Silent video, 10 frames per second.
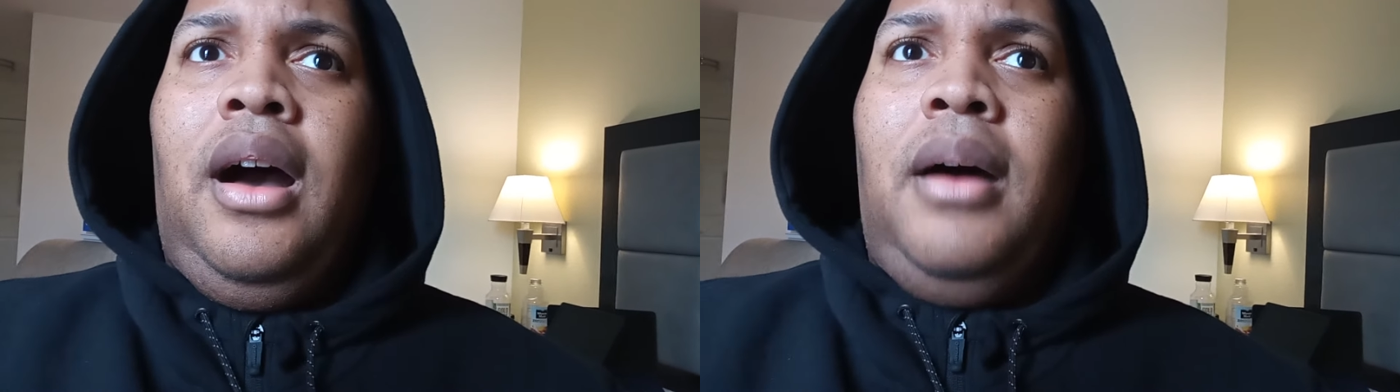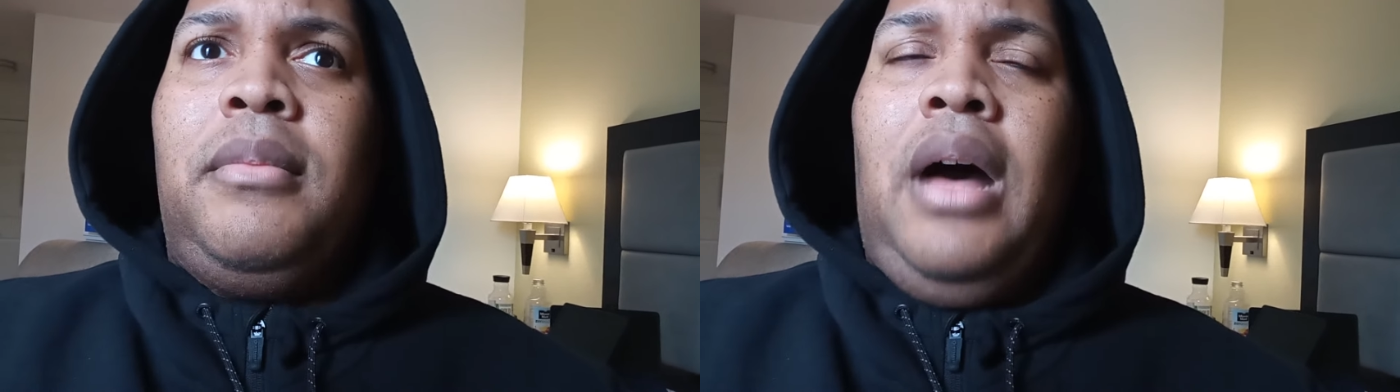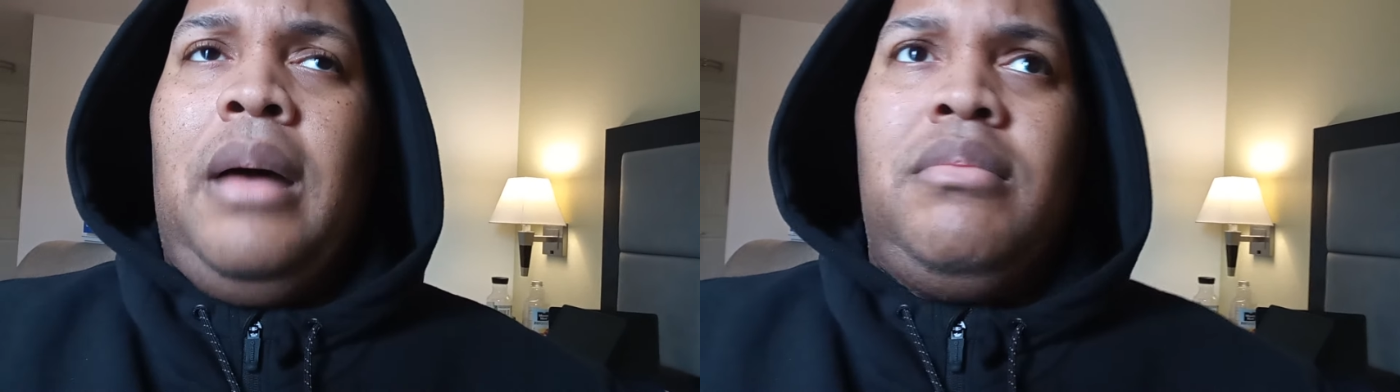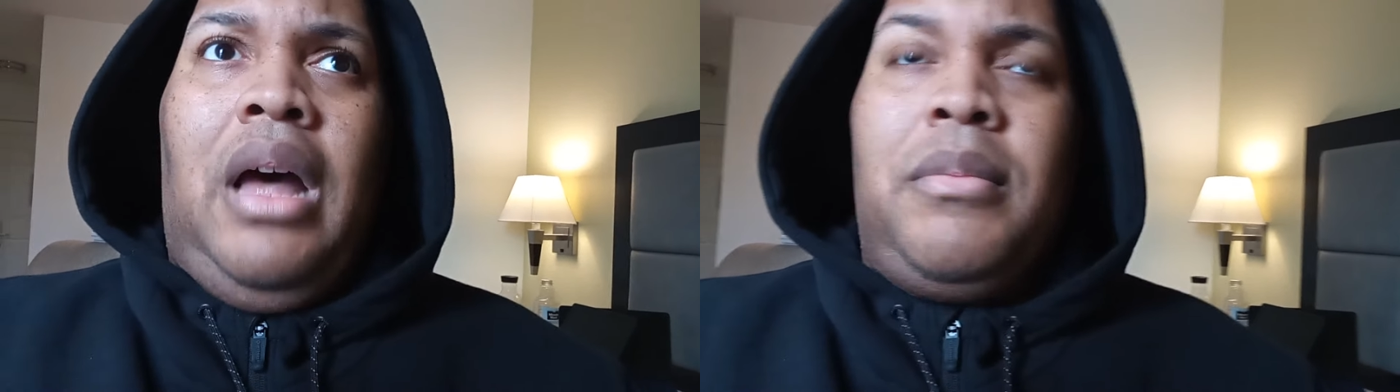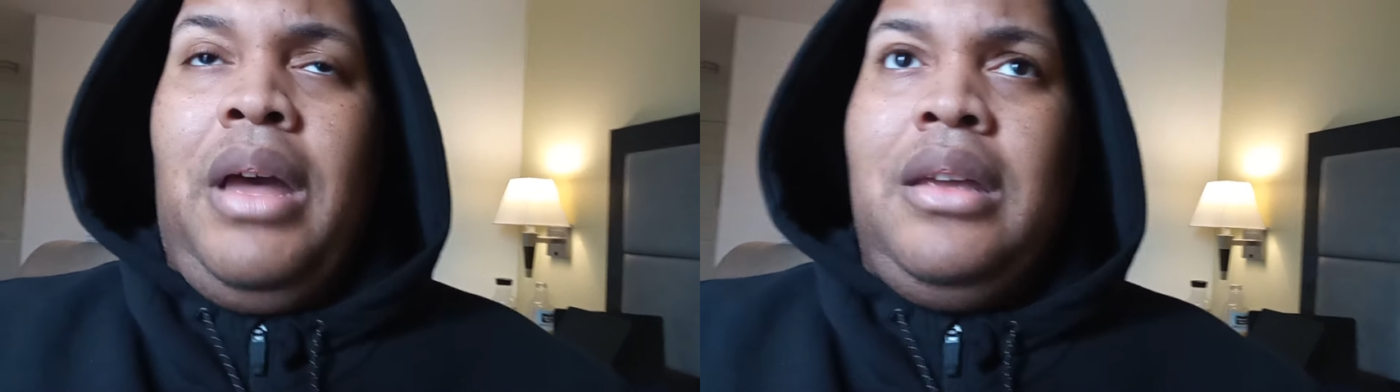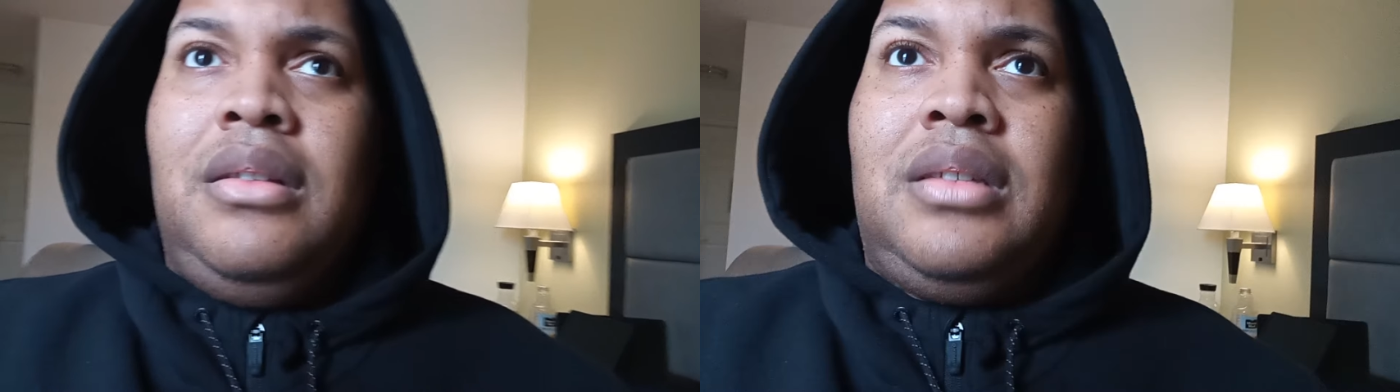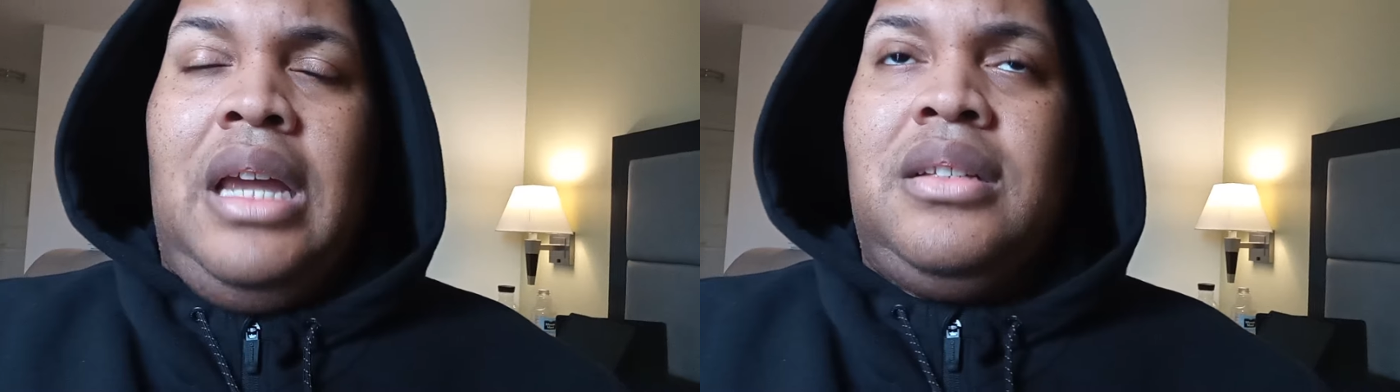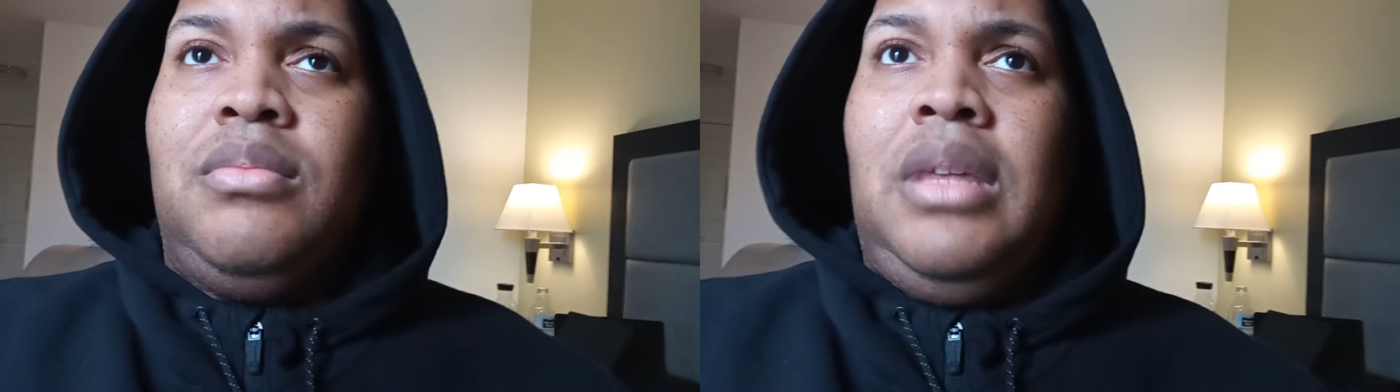Um, I, I might
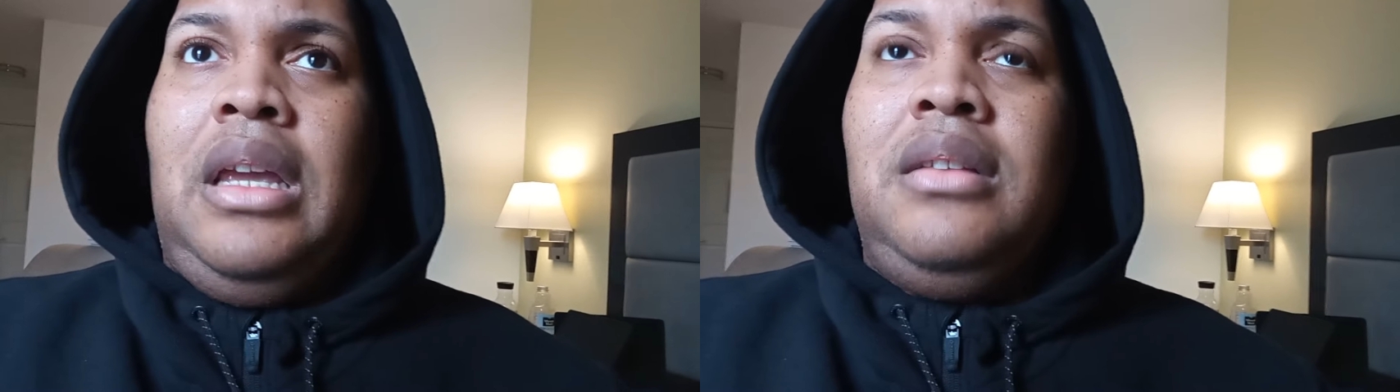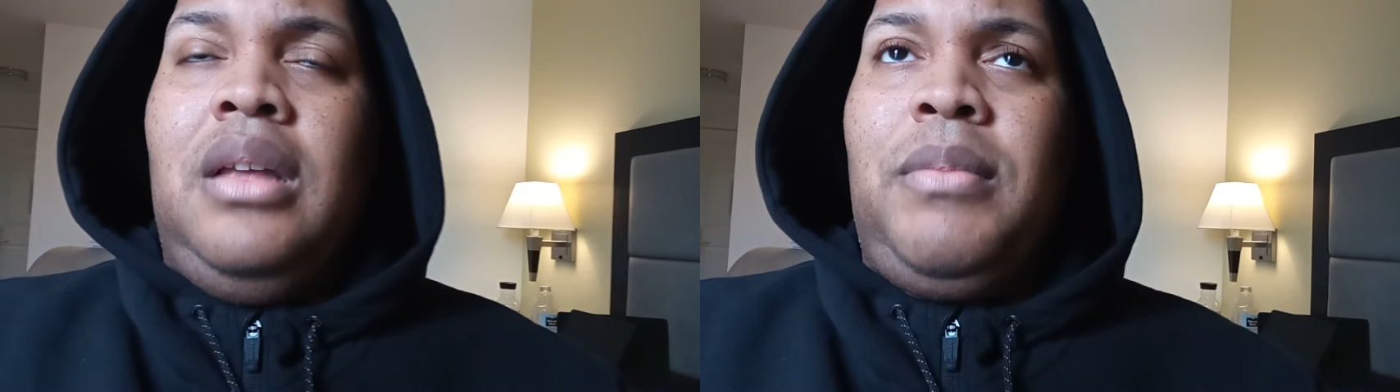say some things